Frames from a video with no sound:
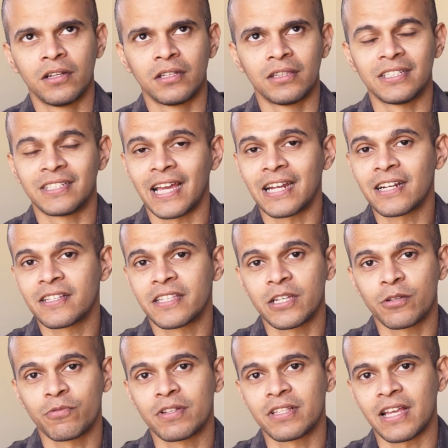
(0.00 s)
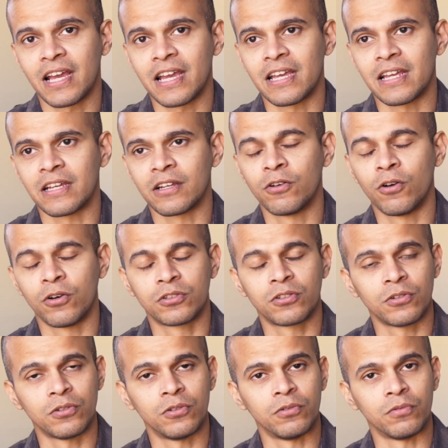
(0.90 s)
The general sequence I go
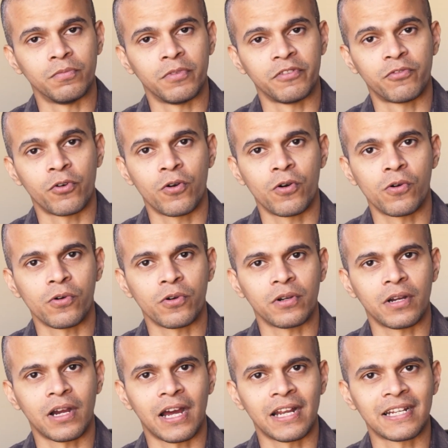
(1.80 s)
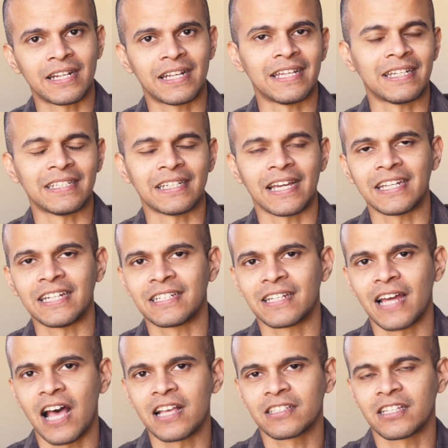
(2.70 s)
through before undertaking any
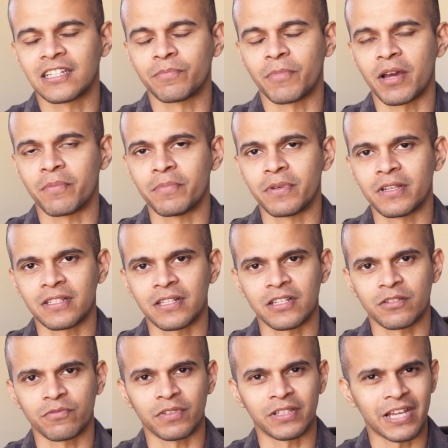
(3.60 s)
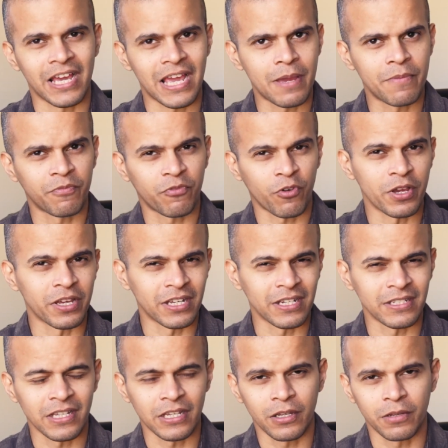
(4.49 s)
task in my business with the aim for
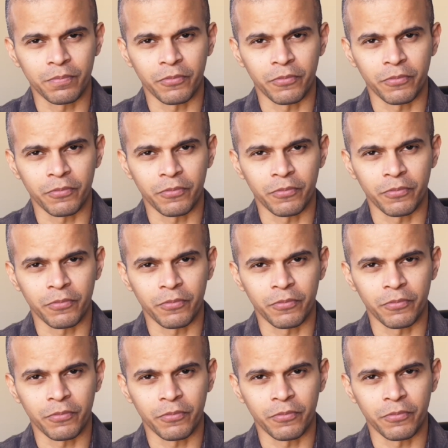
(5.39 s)
increasing